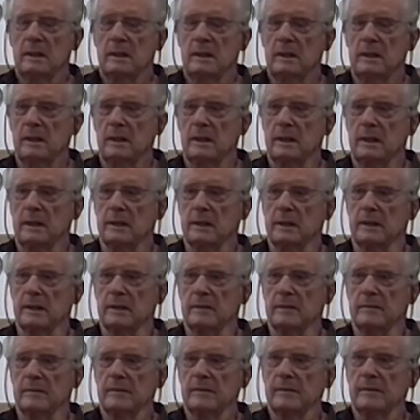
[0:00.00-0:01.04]

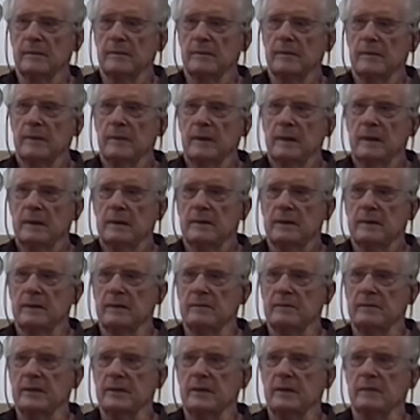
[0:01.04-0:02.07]
And they've
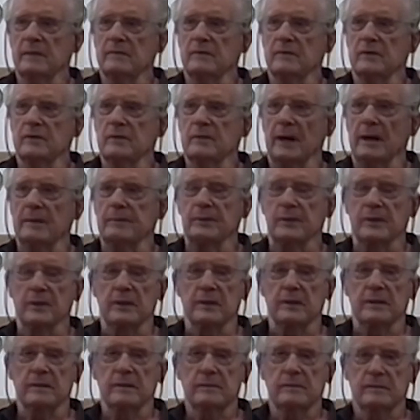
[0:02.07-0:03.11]
become very
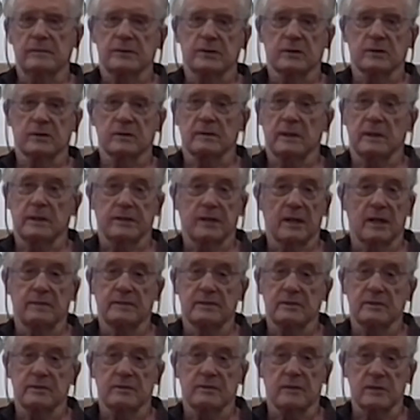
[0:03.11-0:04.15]
popular. Turnaround
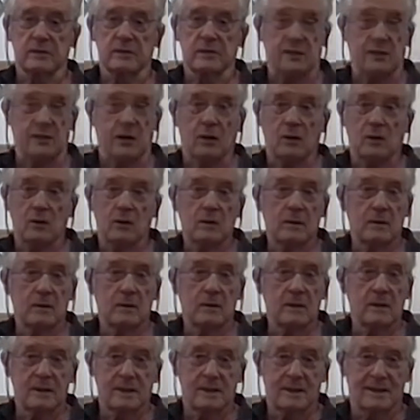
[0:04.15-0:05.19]
time is very slow.
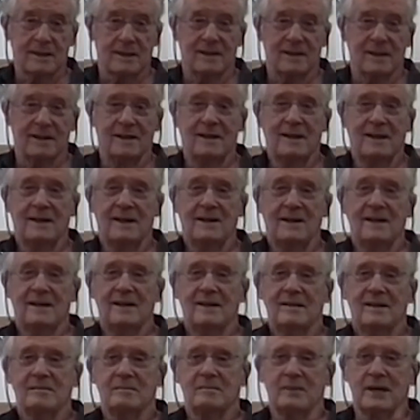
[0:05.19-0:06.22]

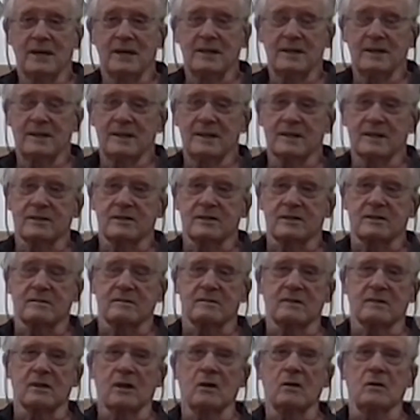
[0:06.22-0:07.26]
But it's
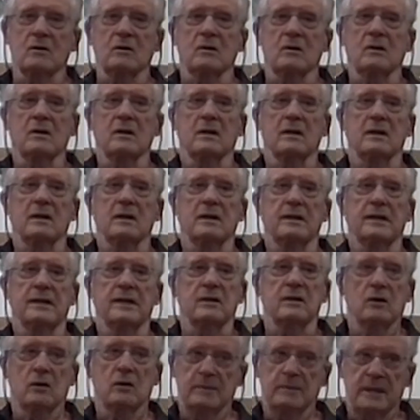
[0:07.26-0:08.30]
local and they
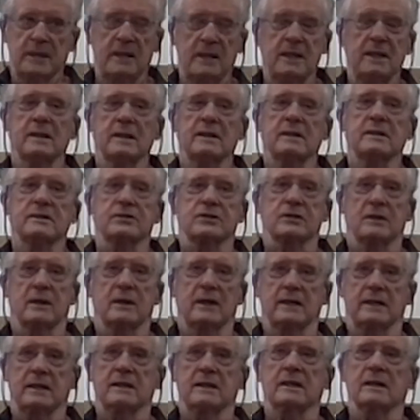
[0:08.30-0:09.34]
know me, and so I
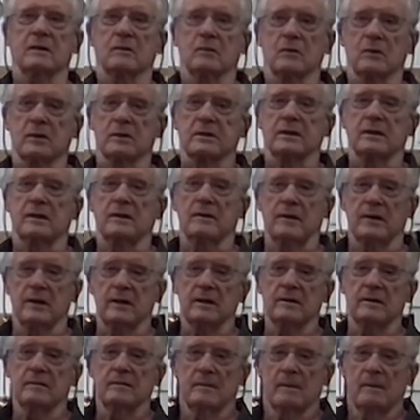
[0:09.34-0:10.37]
can get work done
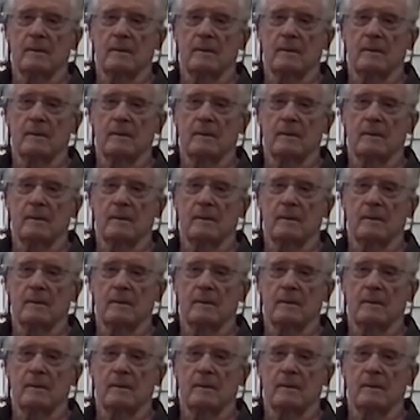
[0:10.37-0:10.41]
there.